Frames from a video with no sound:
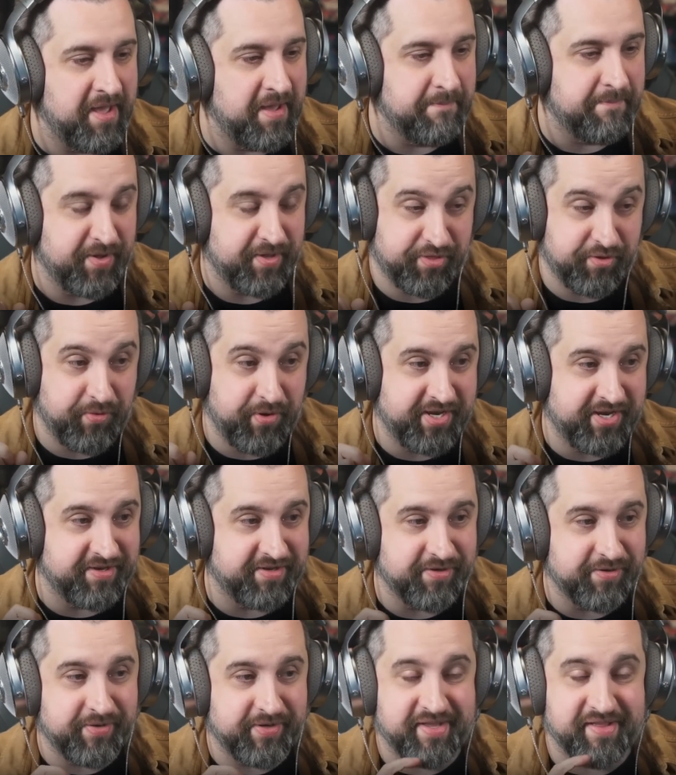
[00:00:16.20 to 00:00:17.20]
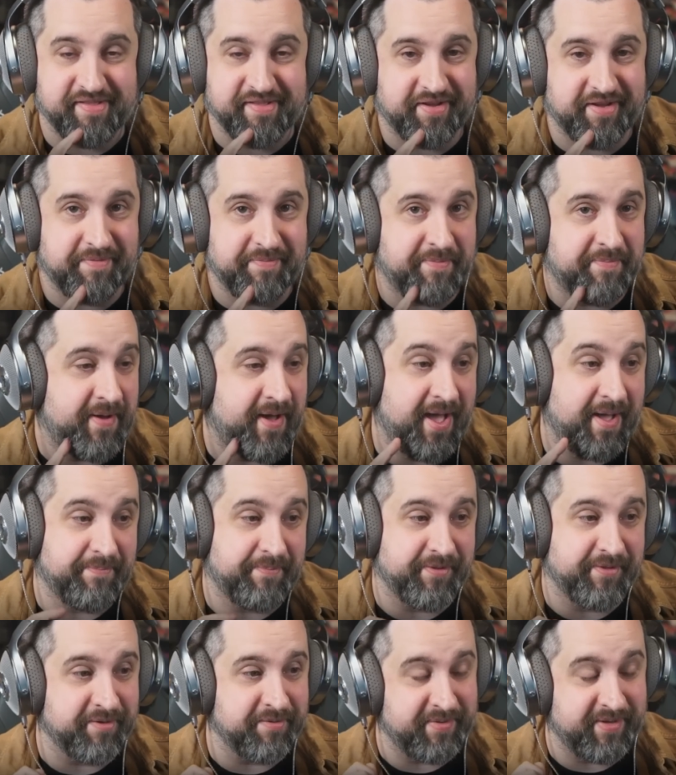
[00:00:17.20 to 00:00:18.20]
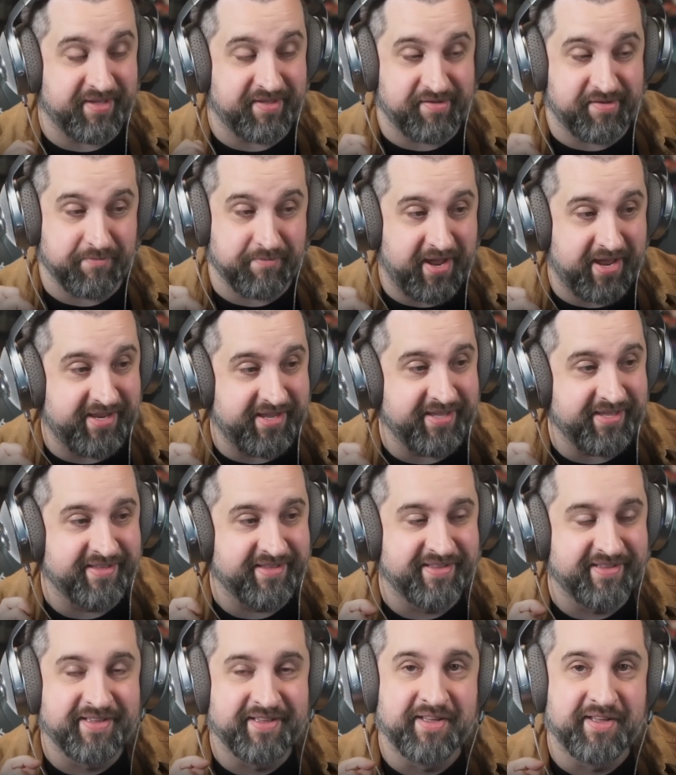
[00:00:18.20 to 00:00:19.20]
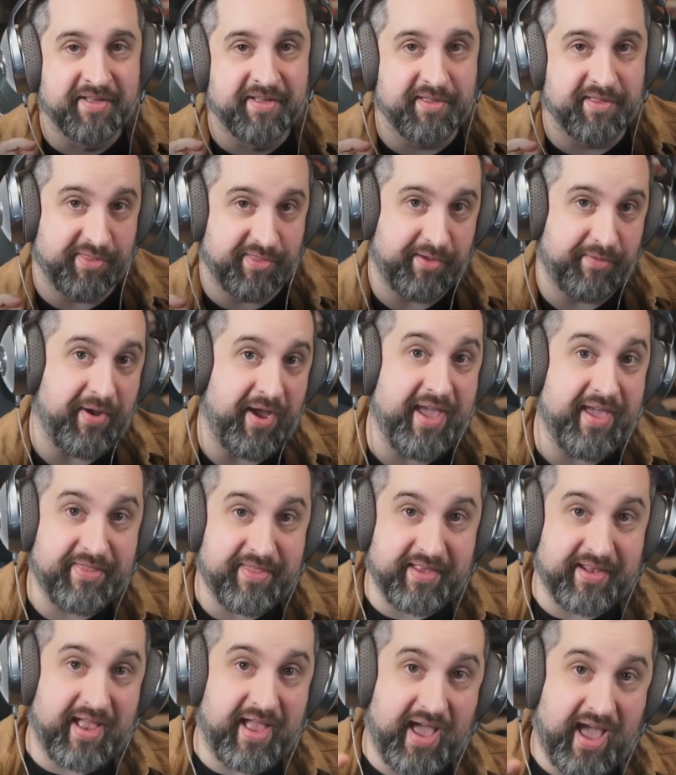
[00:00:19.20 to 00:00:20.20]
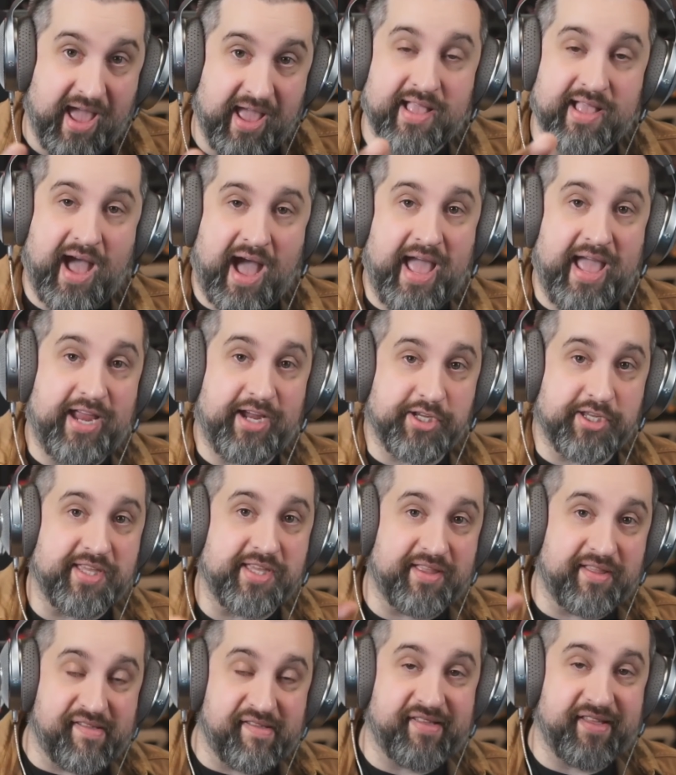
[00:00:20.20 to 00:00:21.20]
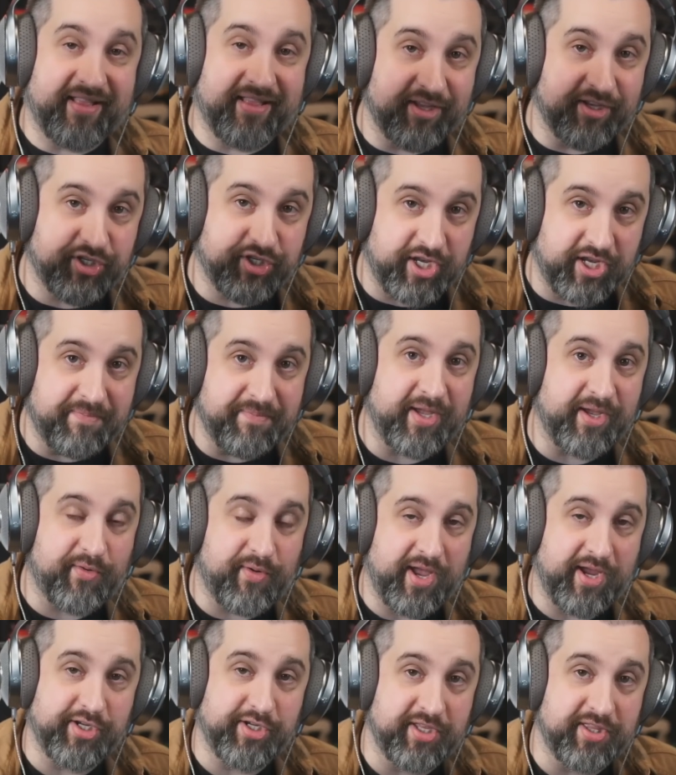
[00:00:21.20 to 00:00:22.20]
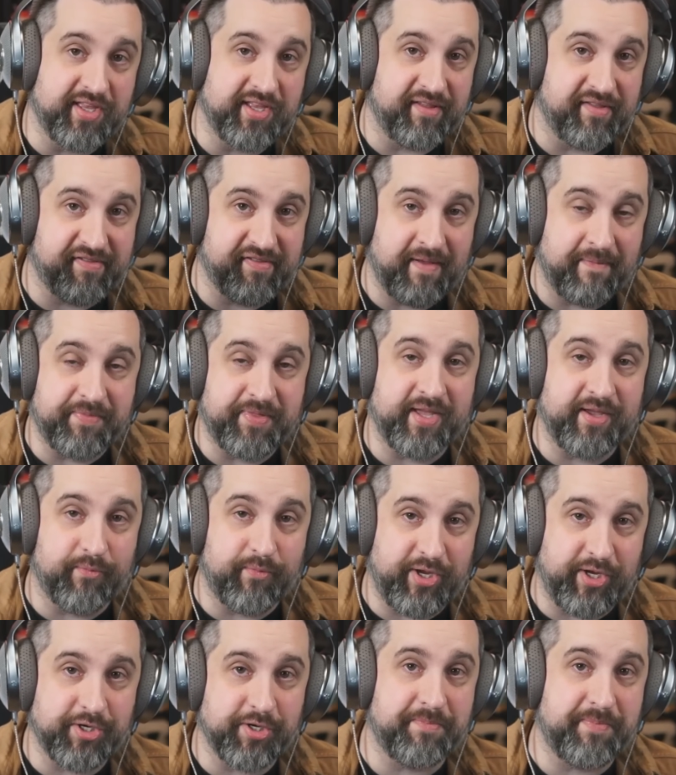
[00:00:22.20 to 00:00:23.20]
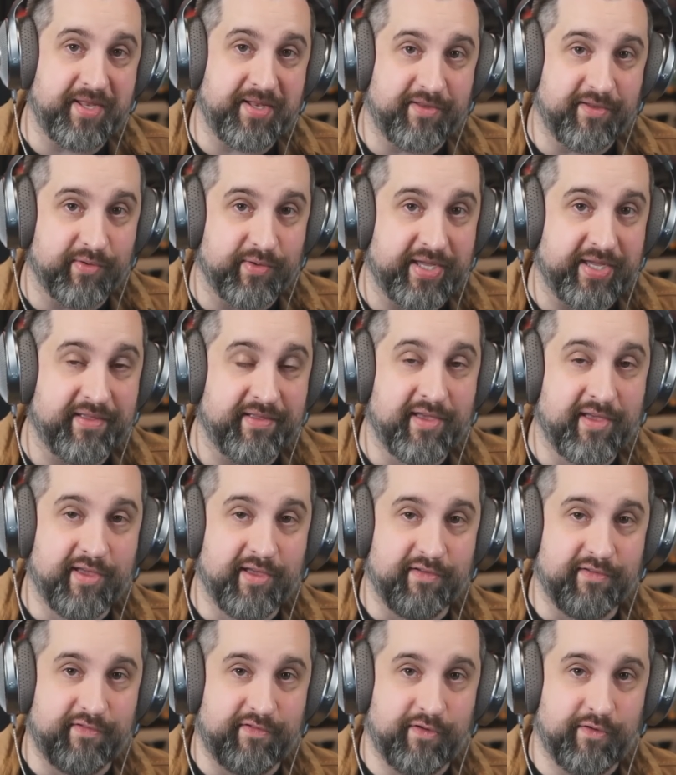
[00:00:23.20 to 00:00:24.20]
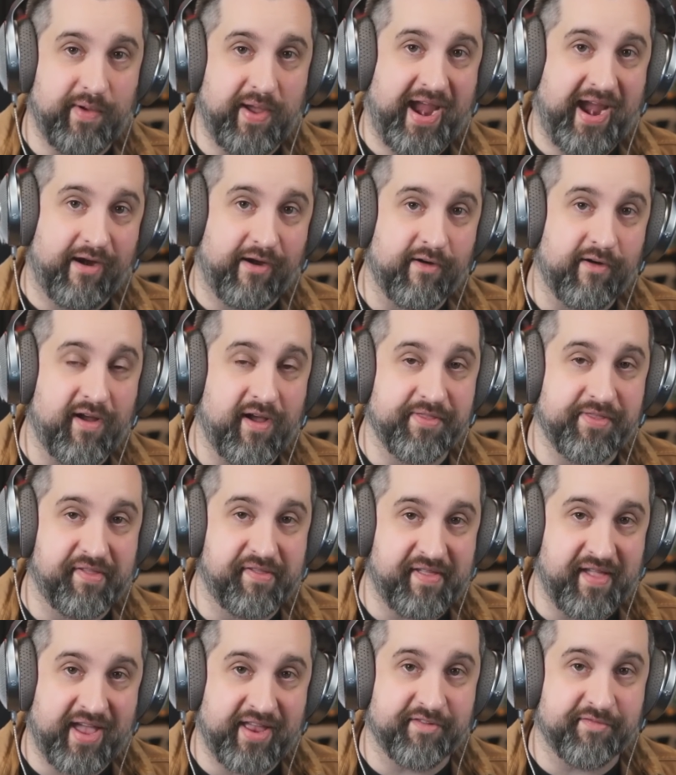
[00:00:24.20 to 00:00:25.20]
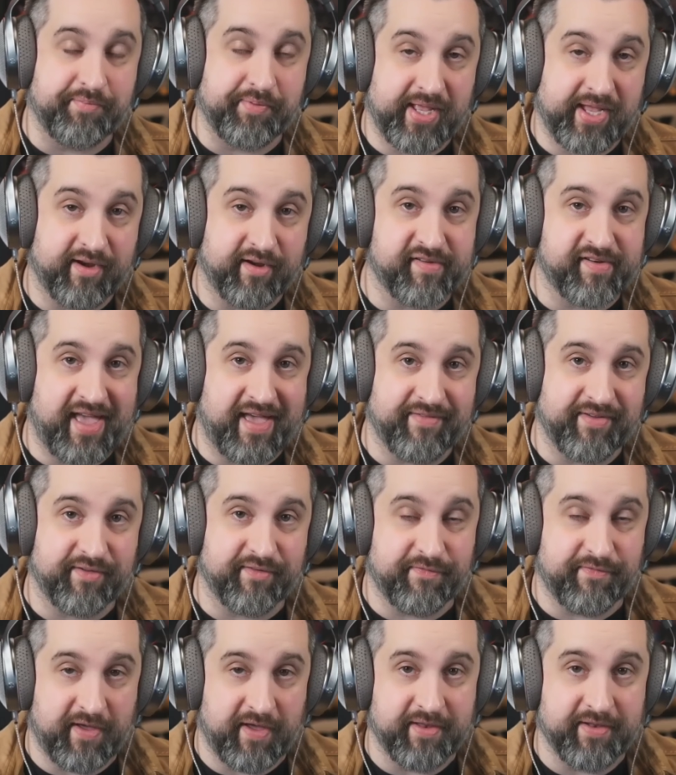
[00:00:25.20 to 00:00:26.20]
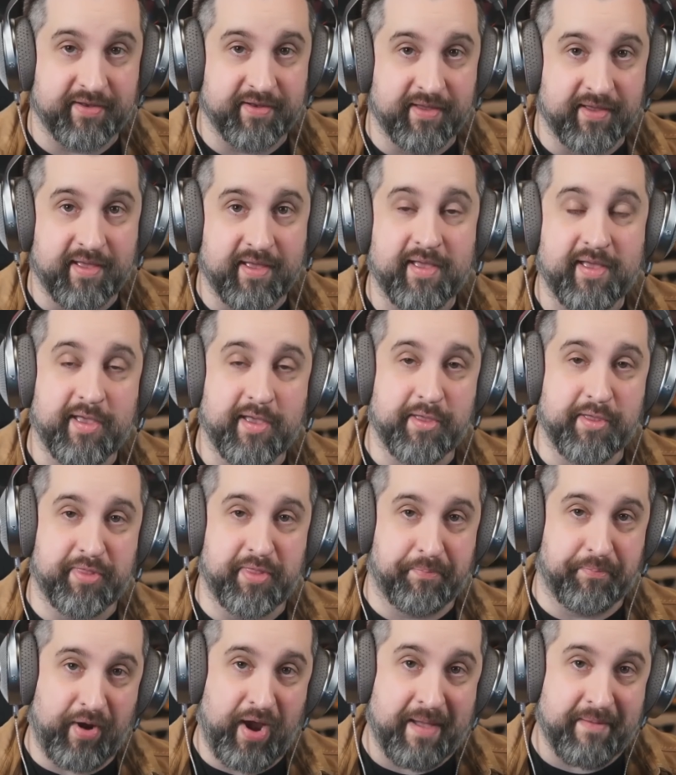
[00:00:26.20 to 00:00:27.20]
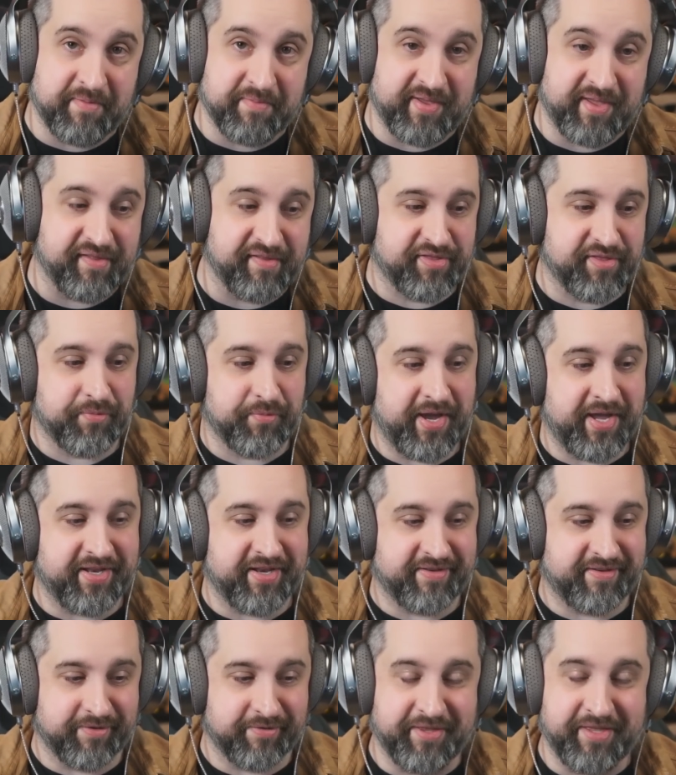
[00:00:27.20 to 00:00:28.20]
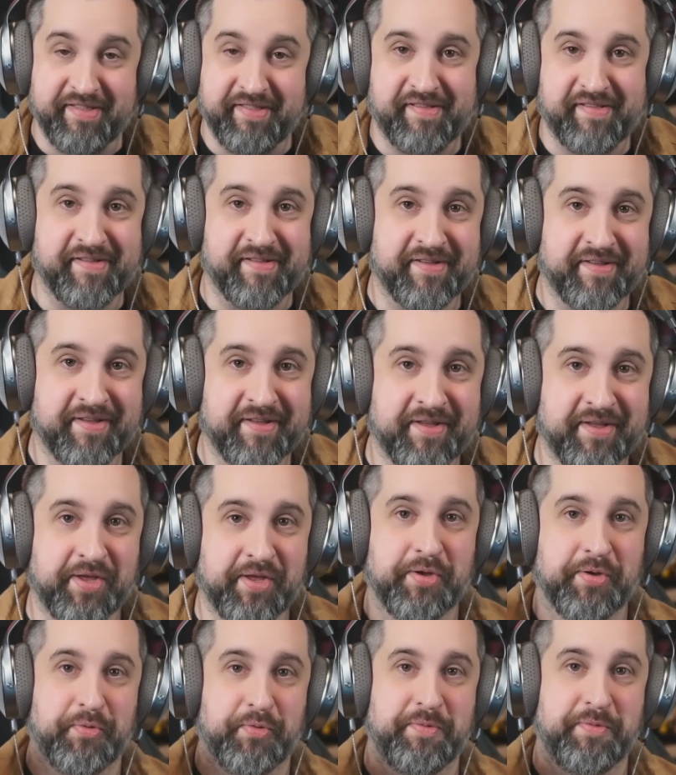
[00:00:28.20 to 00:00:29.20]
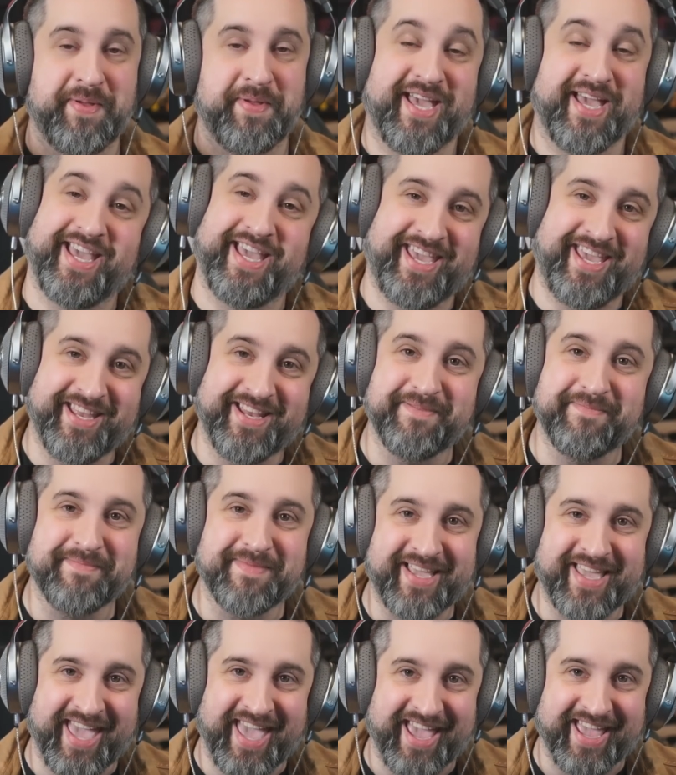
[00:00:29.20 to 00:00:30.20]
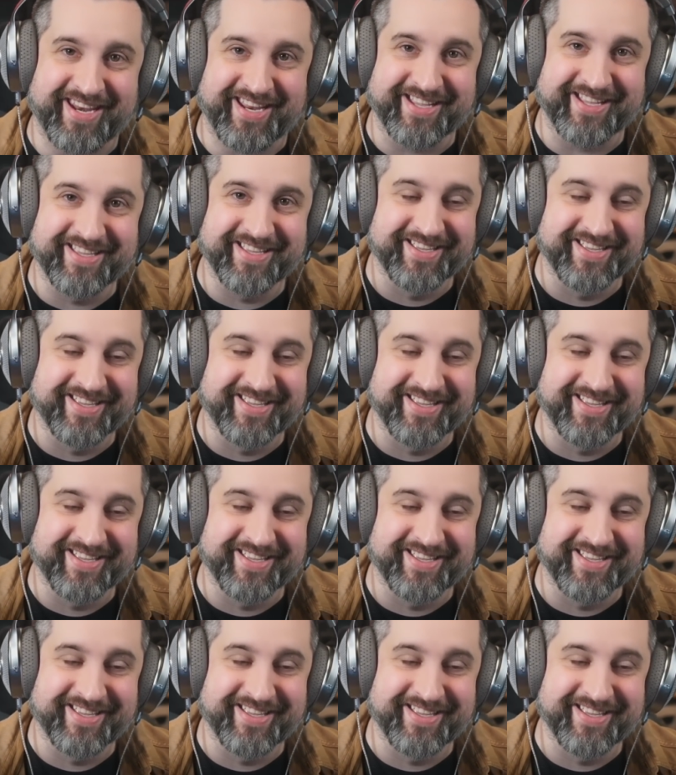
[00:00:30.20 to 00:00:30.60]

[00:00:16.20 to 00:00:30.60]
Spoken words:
But the way to do it isn't going to be popular because, you ready? The way that I actually think this is a legitimate question that is something we should be doing to err on the side of players having fun. The problem is the way to do this would be a hidden mechanic.